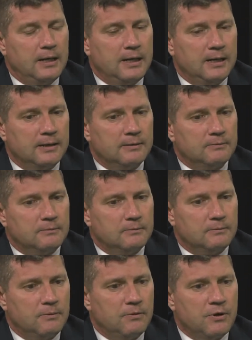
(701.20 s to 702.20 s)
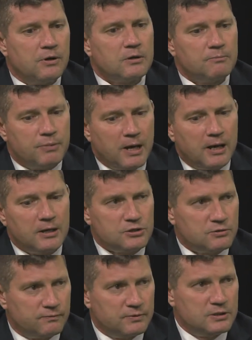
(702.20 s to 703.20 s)
And their
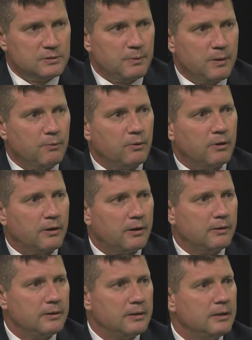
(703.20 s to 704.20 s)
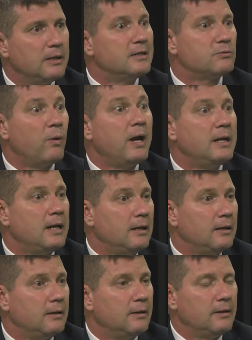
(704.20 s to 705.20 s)
compassion for these people is waning.
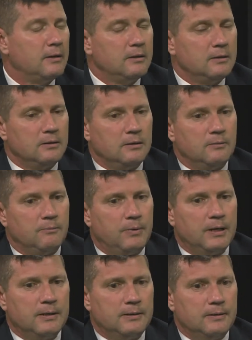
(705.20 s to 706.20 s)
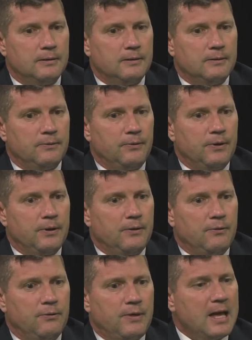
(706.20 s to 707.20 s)
But
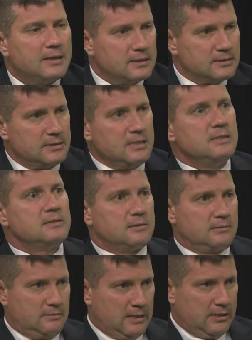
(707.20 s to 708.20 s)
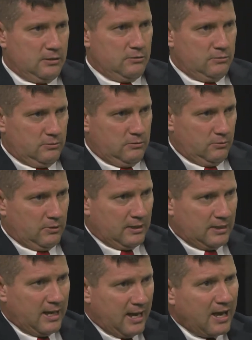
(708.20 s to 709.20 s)
that disease that
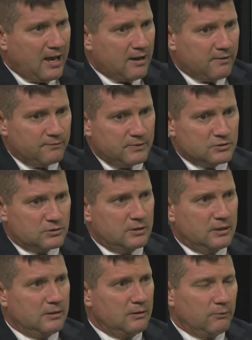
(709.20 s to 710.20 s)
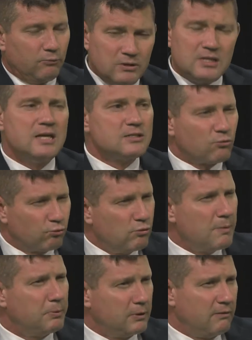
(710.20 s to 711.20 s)
they have it really has a
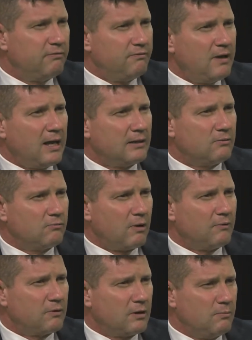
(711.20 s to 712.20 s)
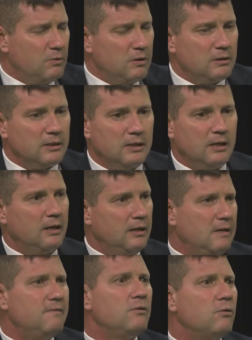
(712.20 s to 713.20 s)
ripple effect throughout the community,
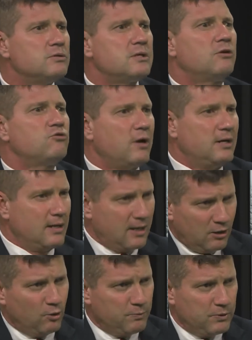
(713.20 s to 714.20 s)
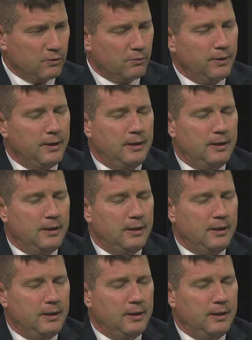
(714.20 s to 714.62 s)
even those that are trying to help you.